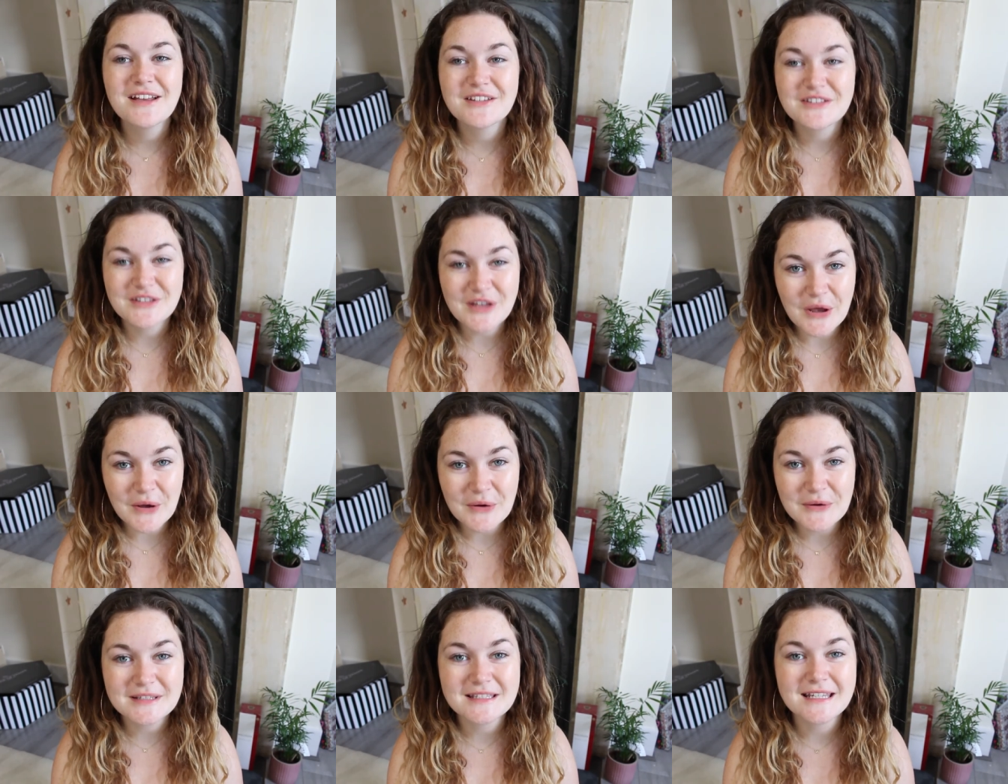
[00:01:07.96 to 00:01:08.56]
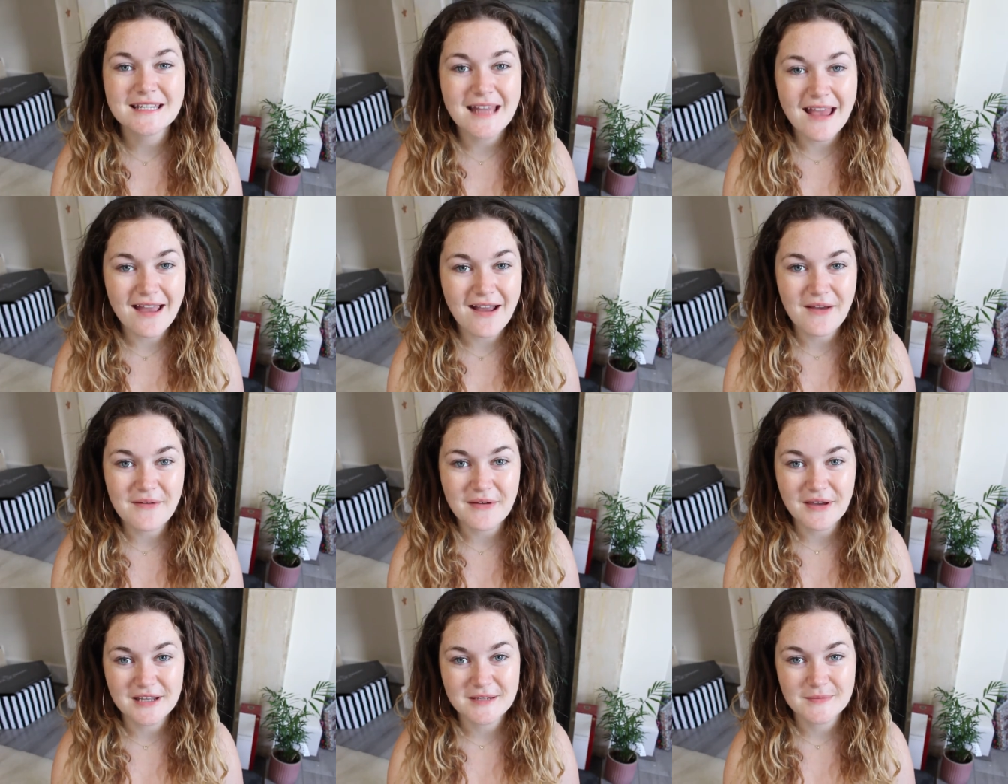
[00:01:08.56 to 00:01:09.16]
So today
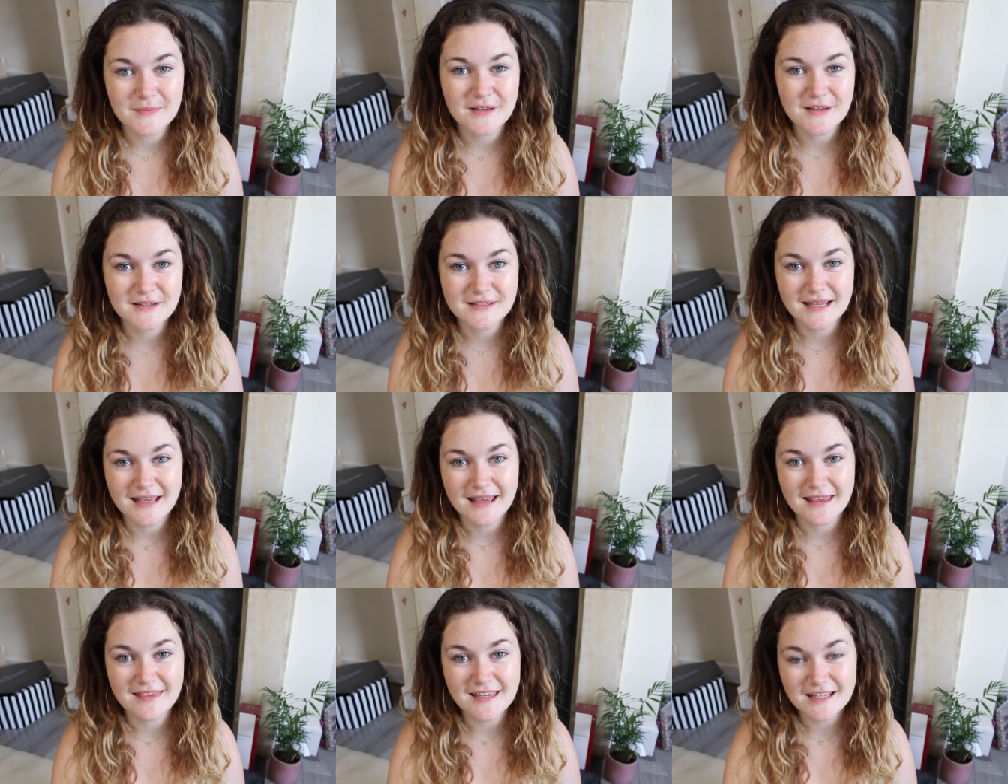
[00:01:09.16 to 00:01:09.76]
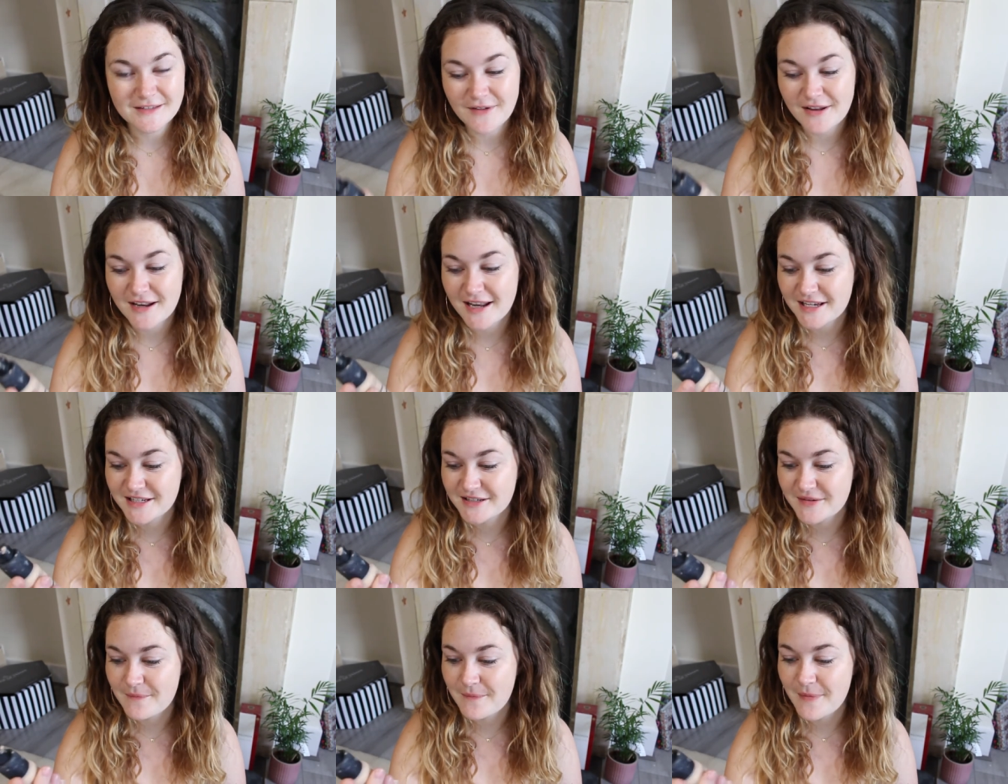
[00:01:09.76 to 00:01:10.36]
I'm going to be using this
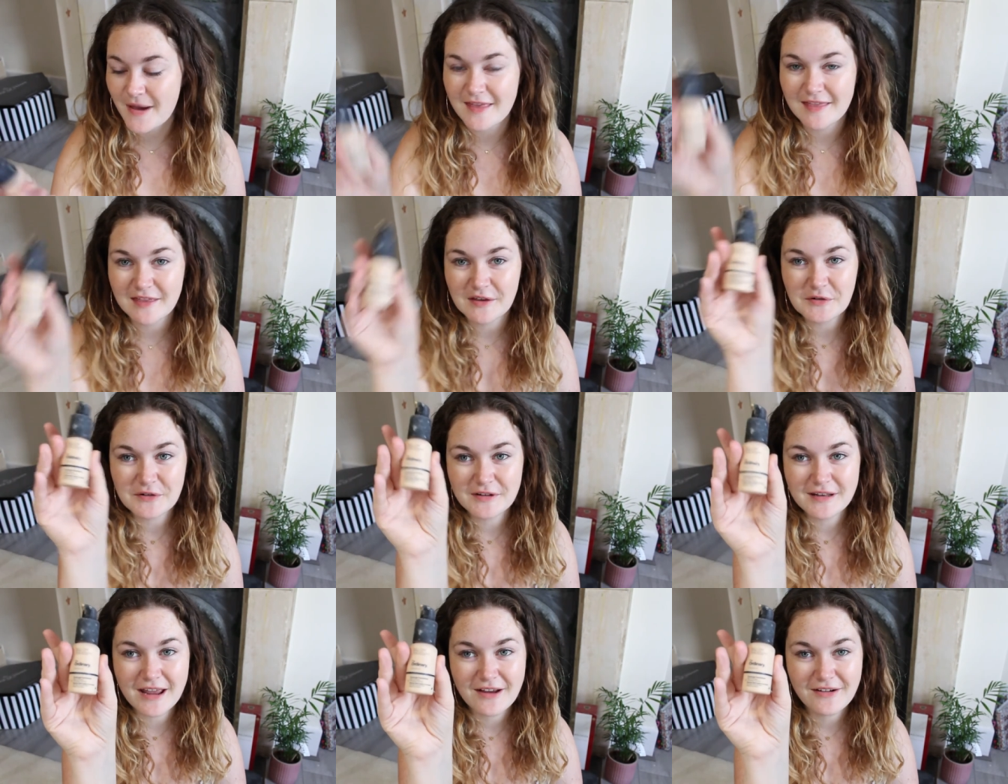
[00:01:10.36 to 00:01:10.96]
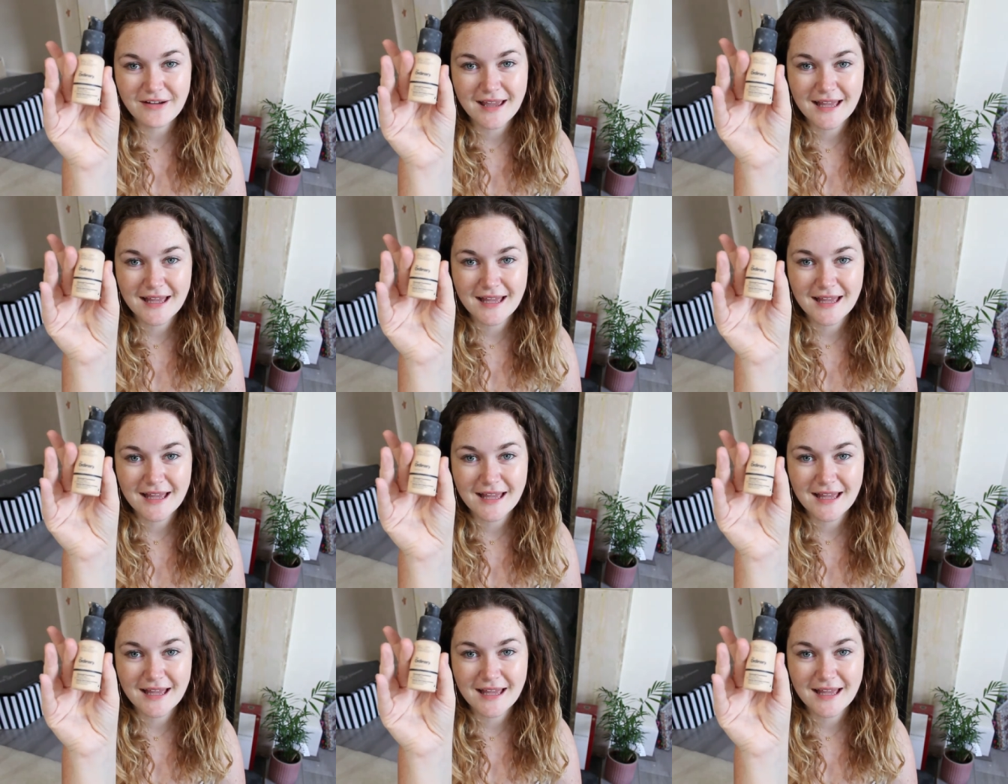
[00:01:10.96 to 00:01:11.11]
foundation by The Ordinary.